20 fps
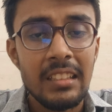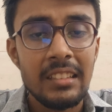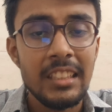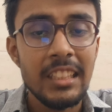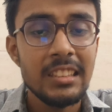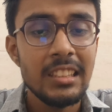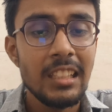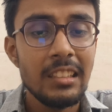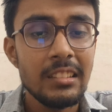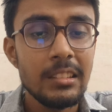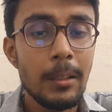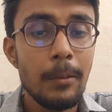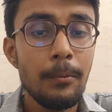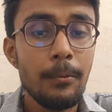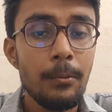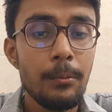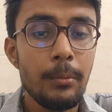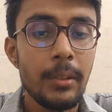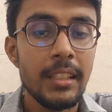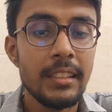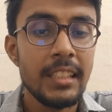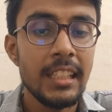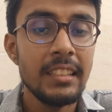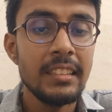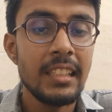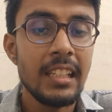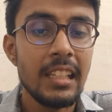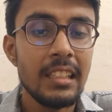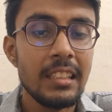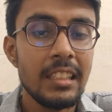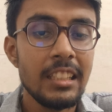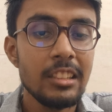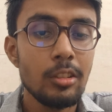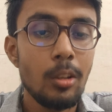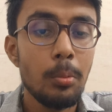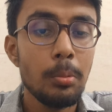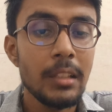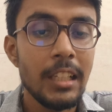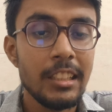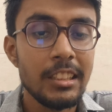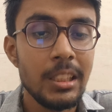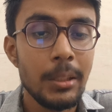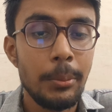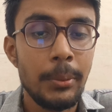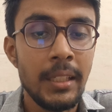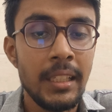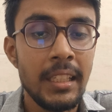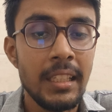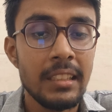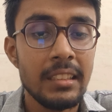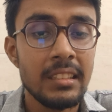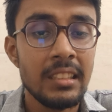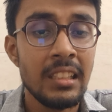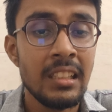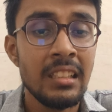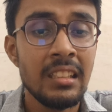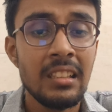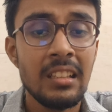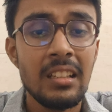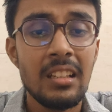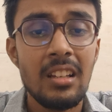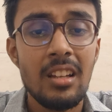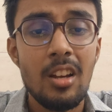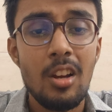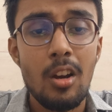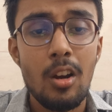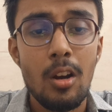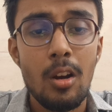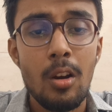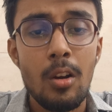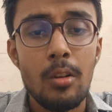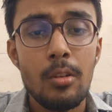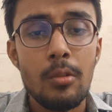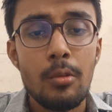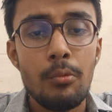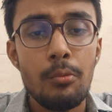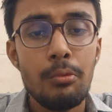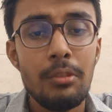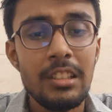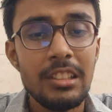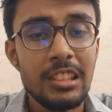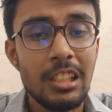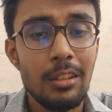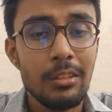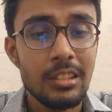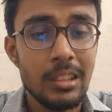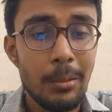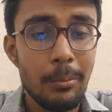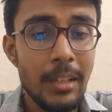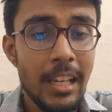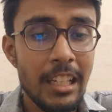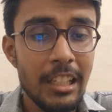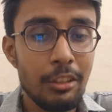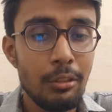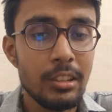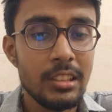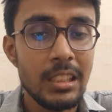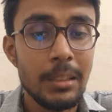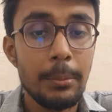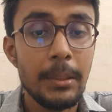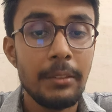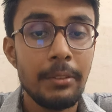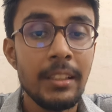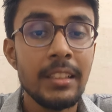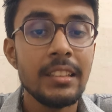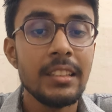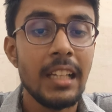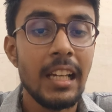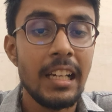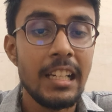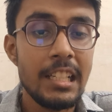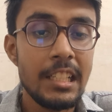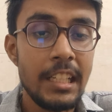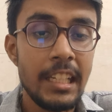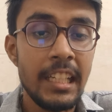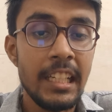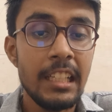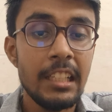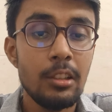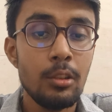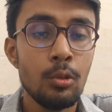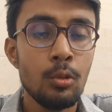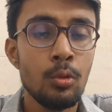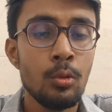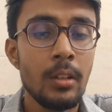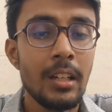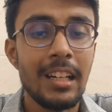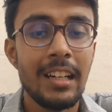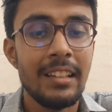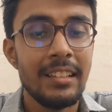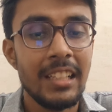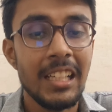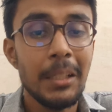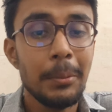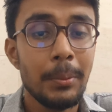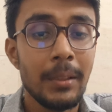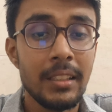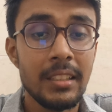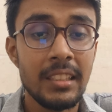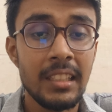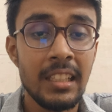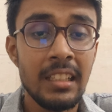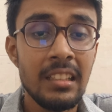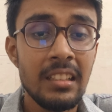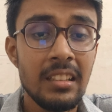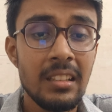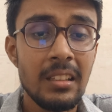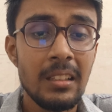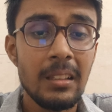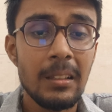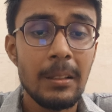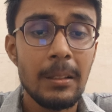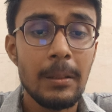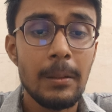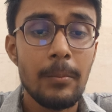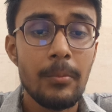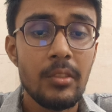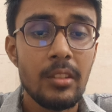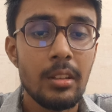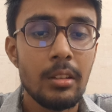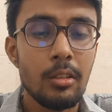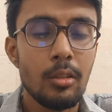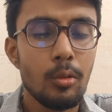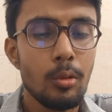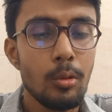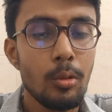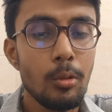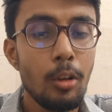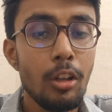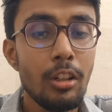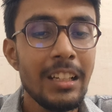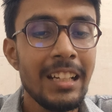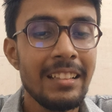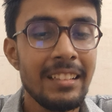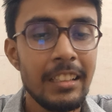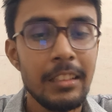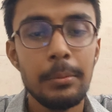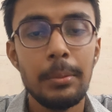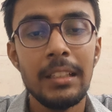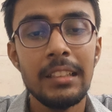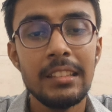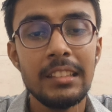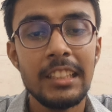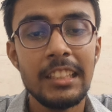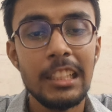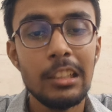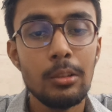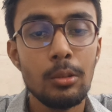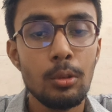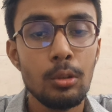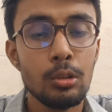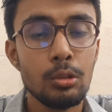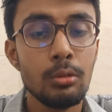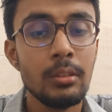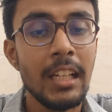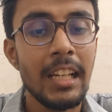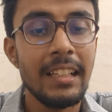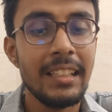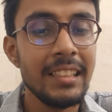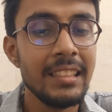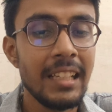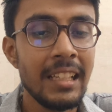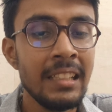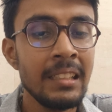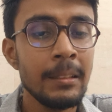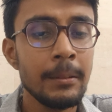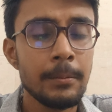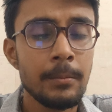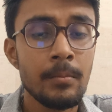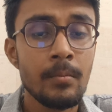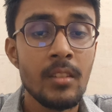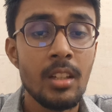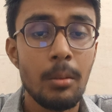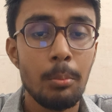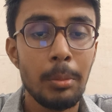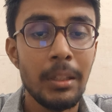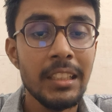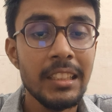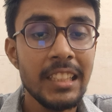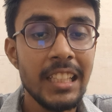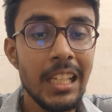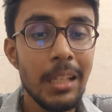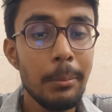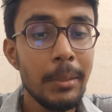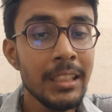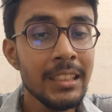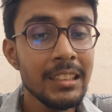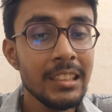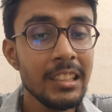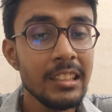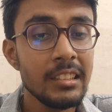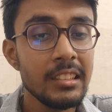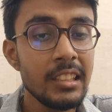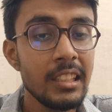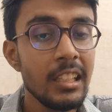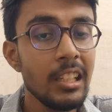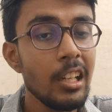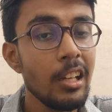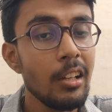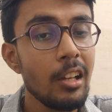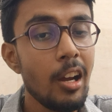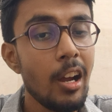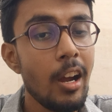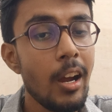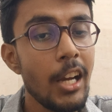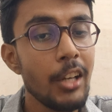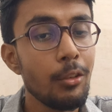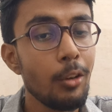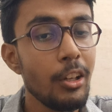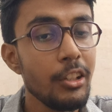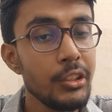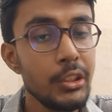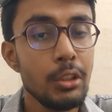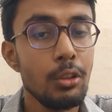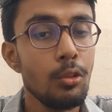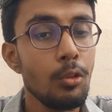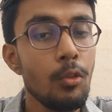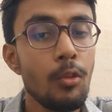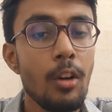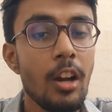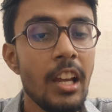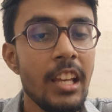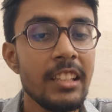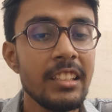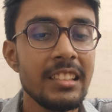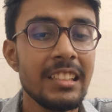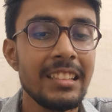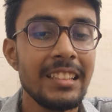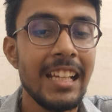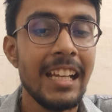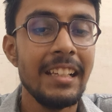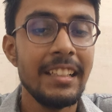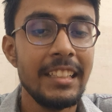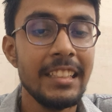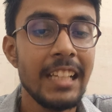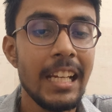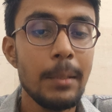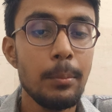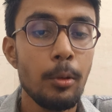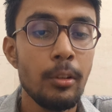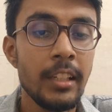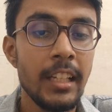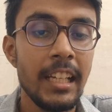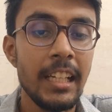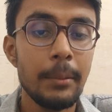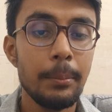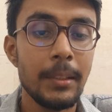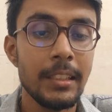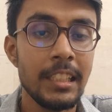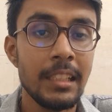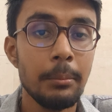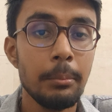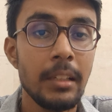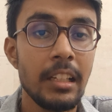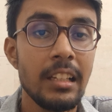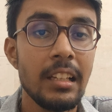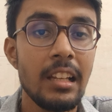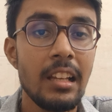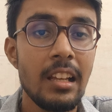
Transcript: These are some basic techniques of classification which have some accuracy between 19 to 100%, not 100 but little close to 99. But K-means clustering advanced neuro has 99.8%